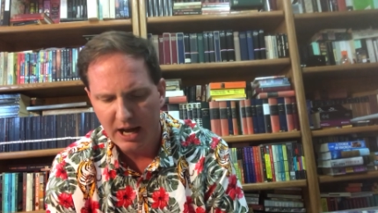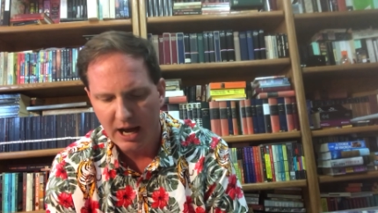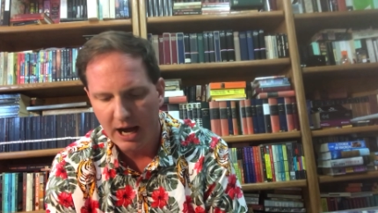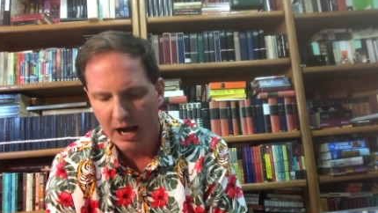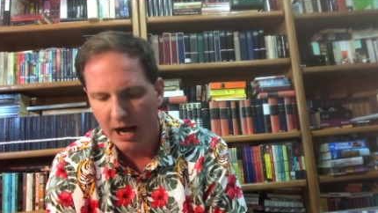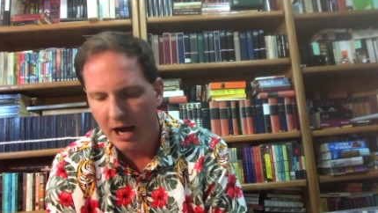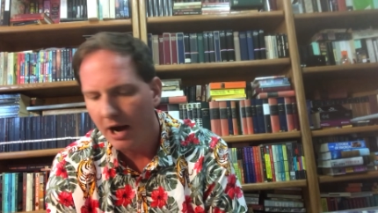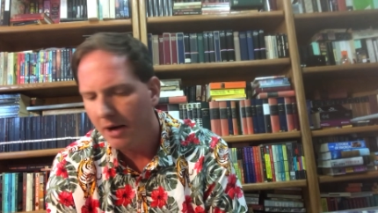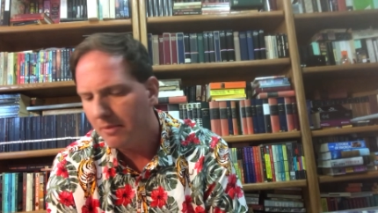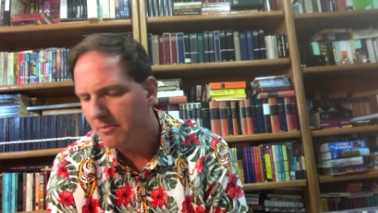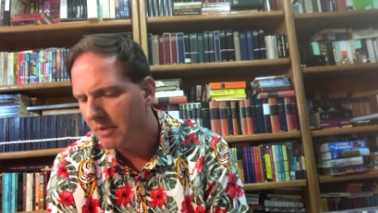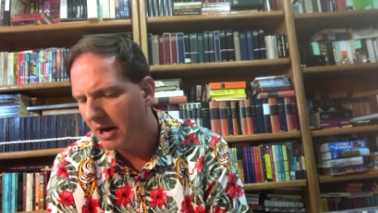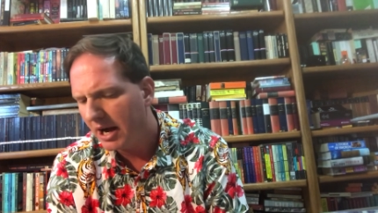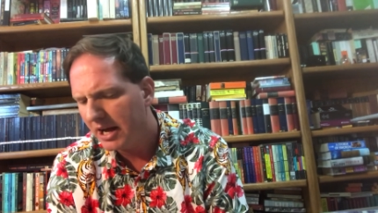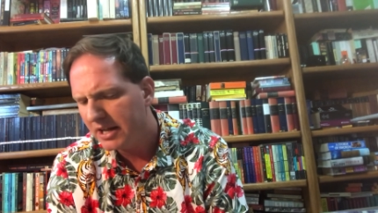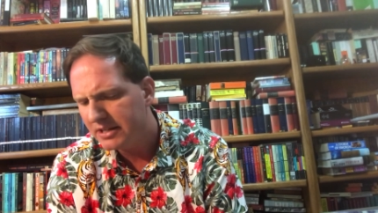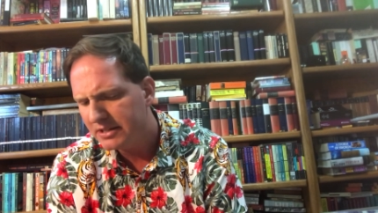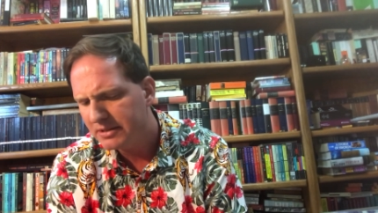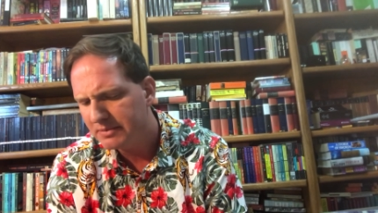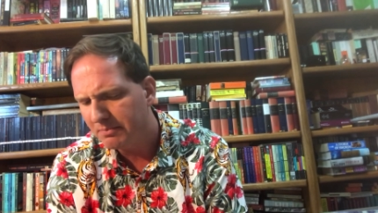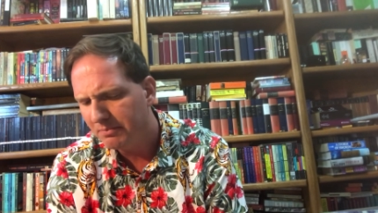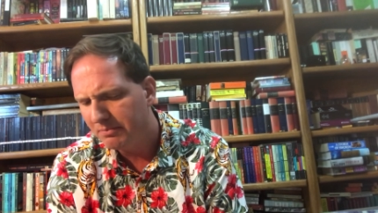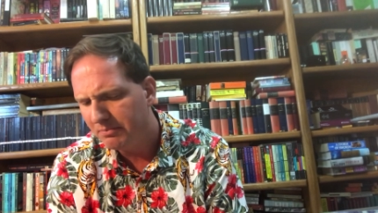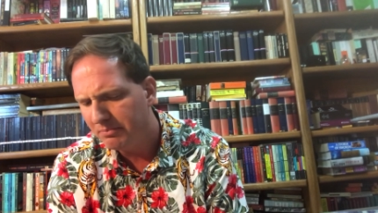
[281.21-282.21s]
Uh,
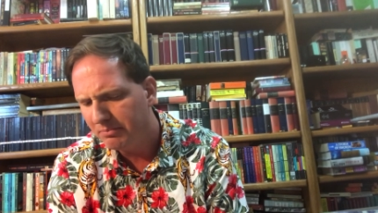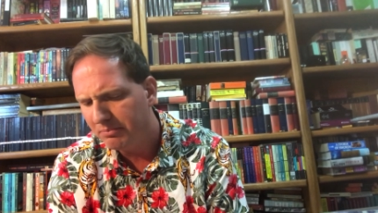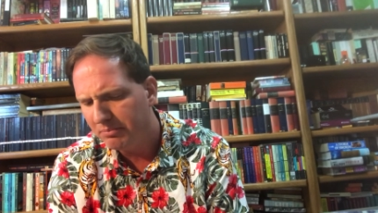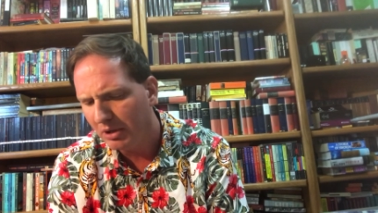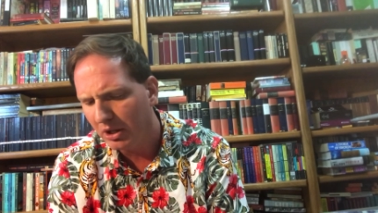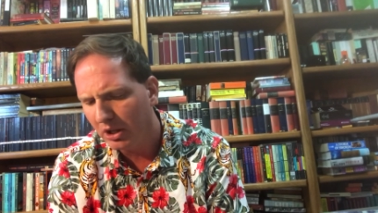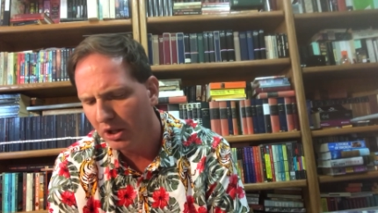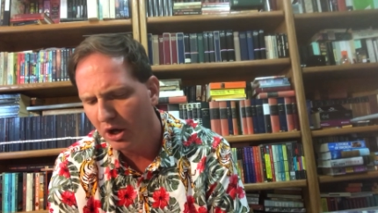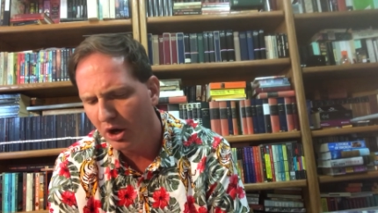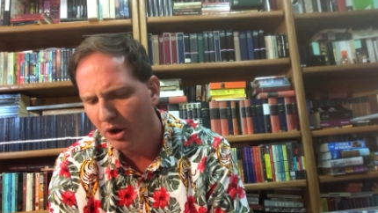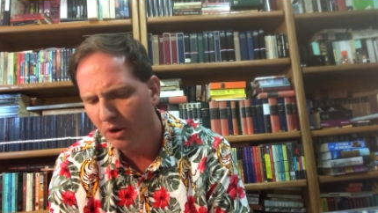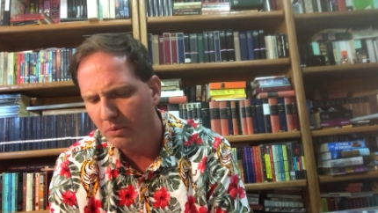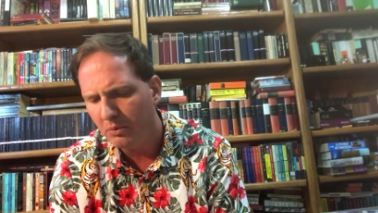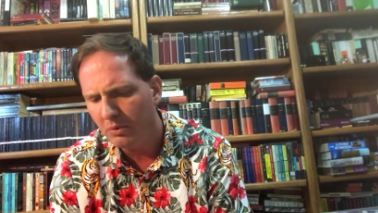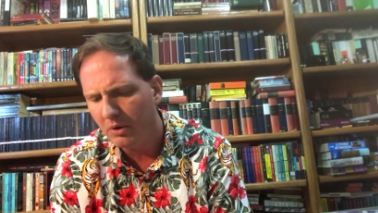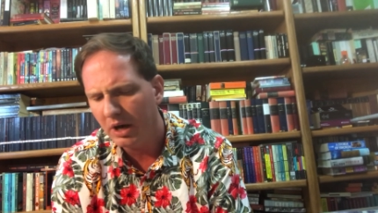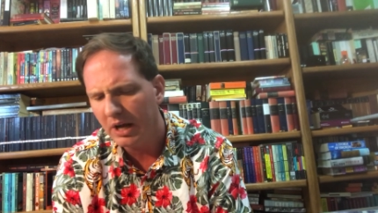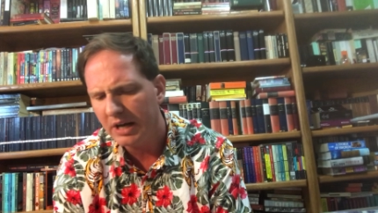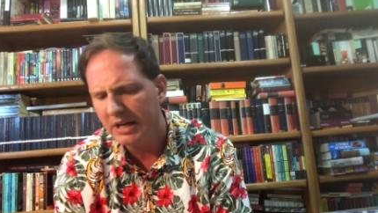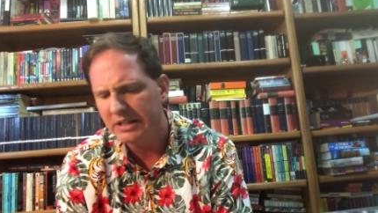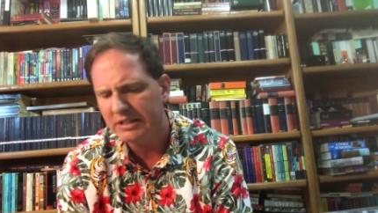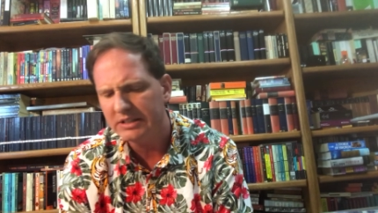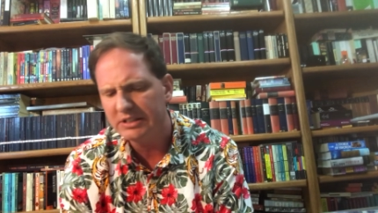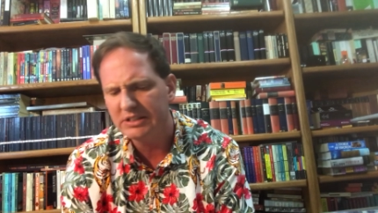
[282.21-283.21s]
mine's below
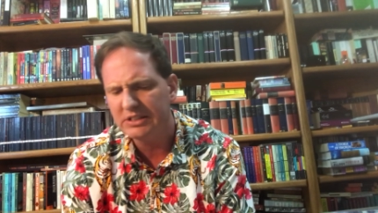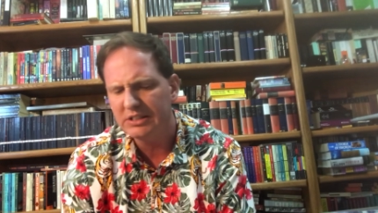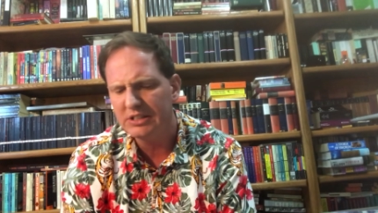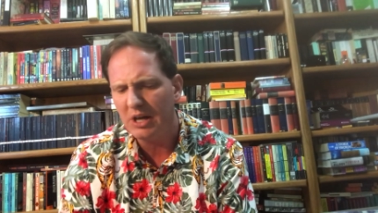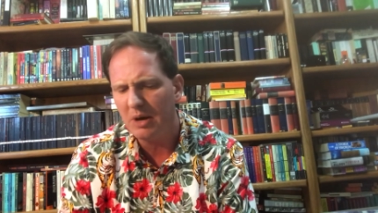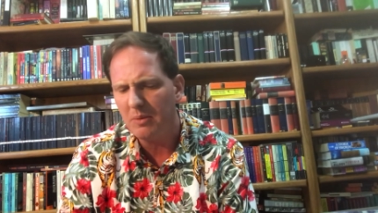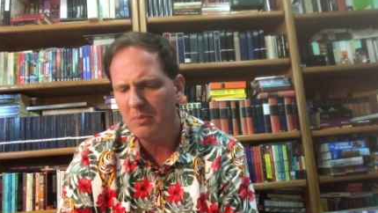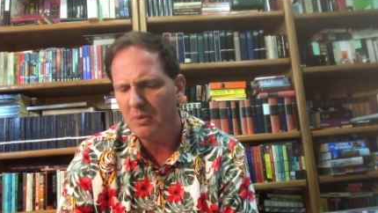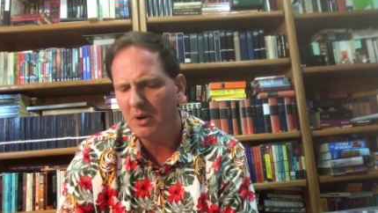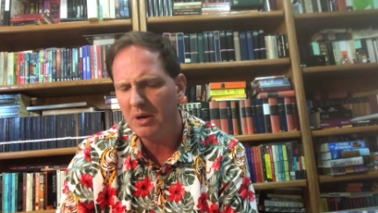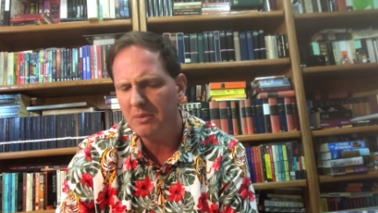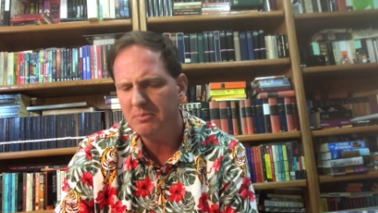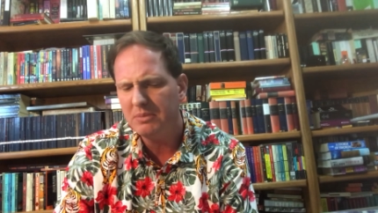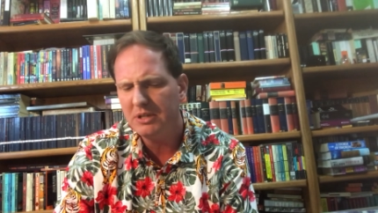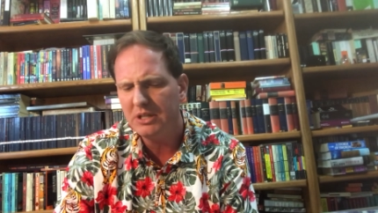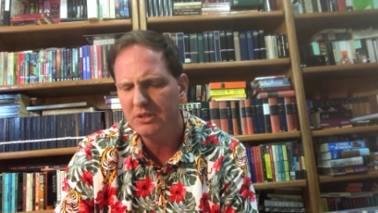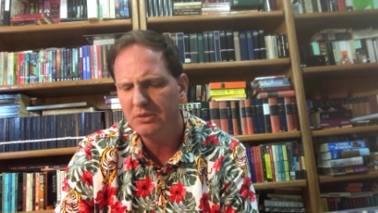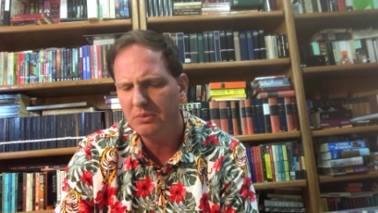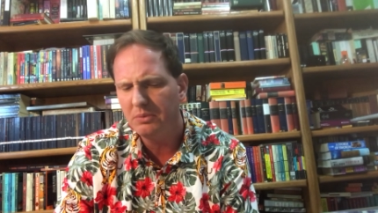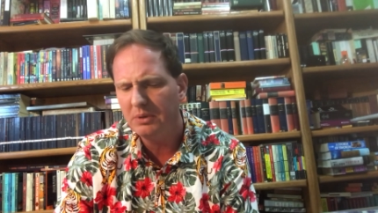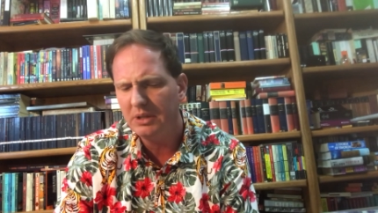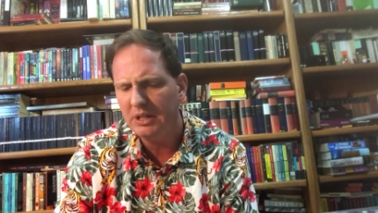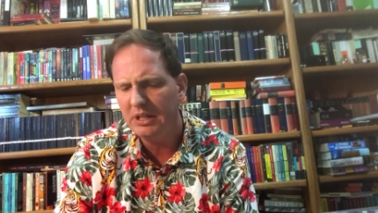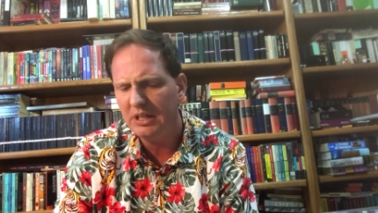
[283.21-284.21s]
one. It's somewhere
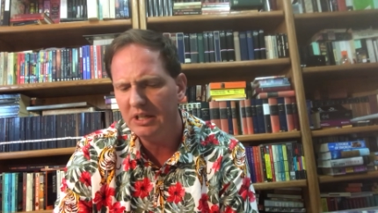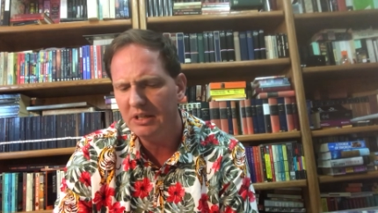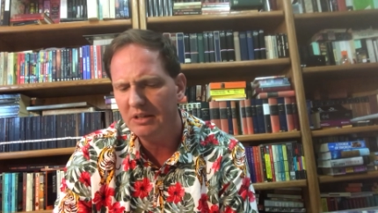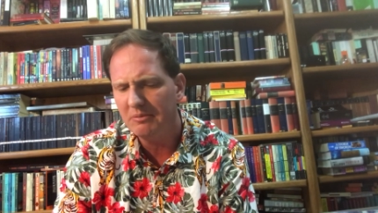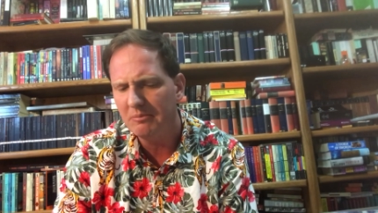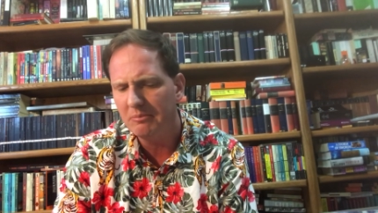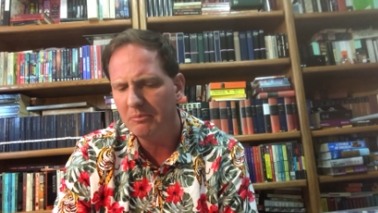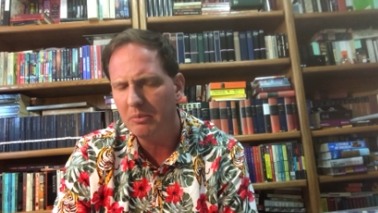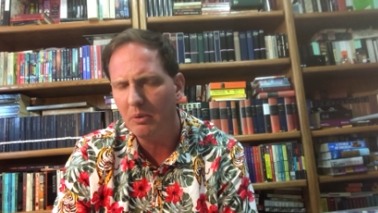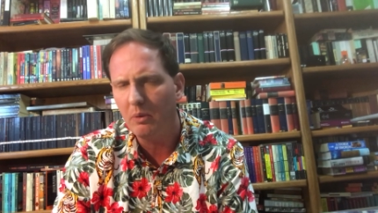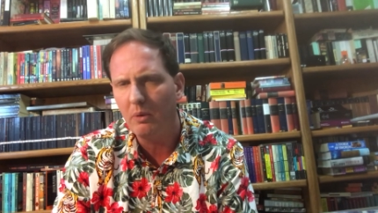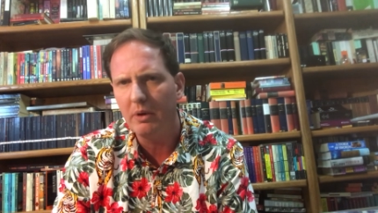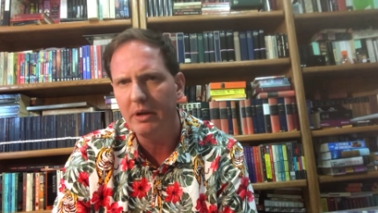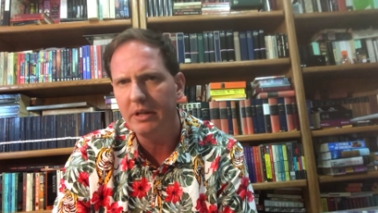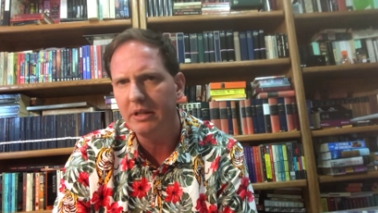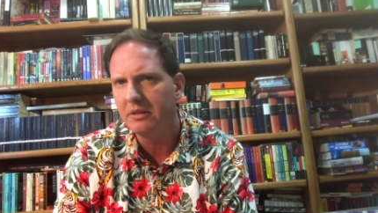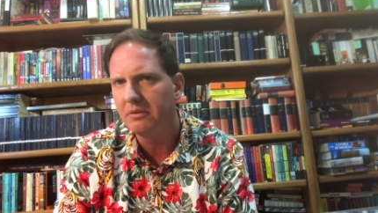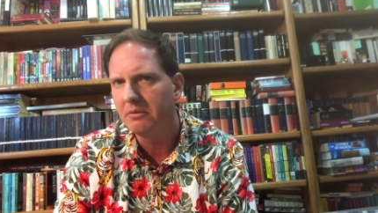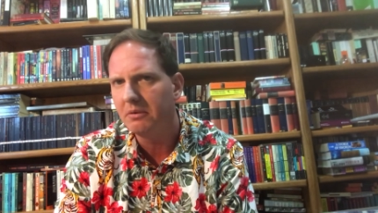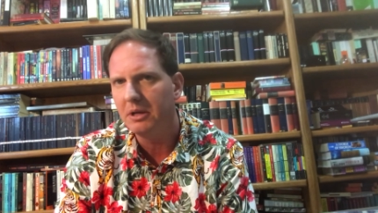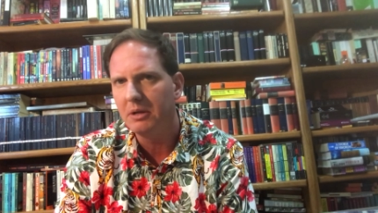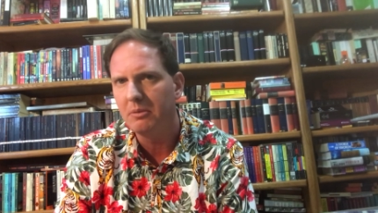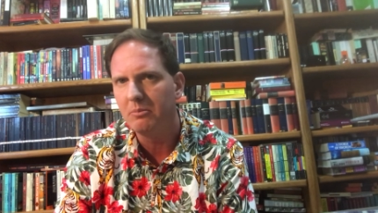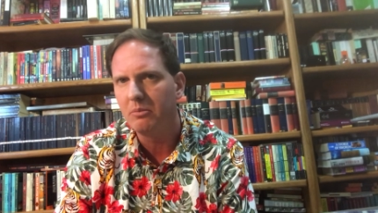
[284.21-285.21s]
between 0.3
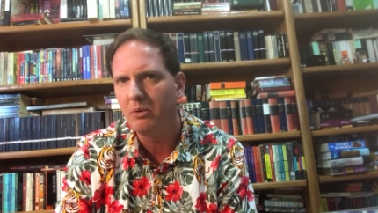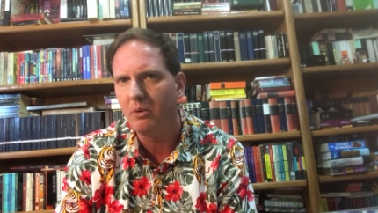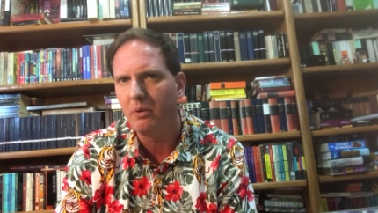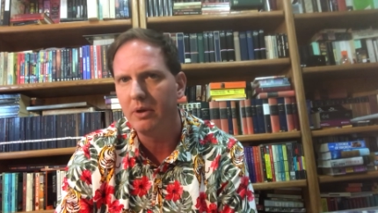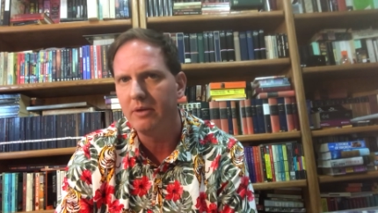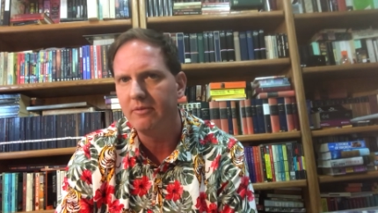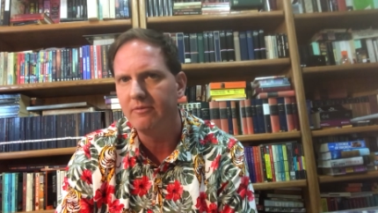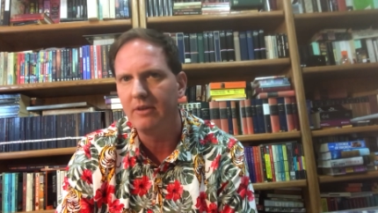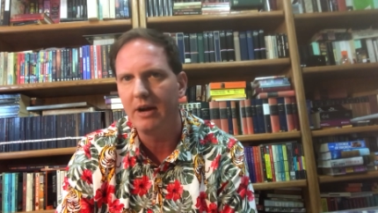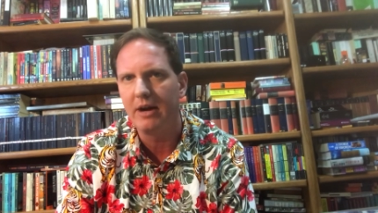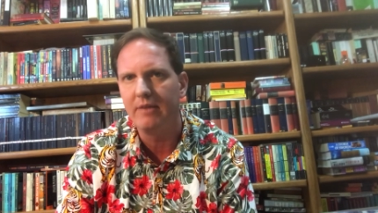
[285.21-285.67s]
and 0.5.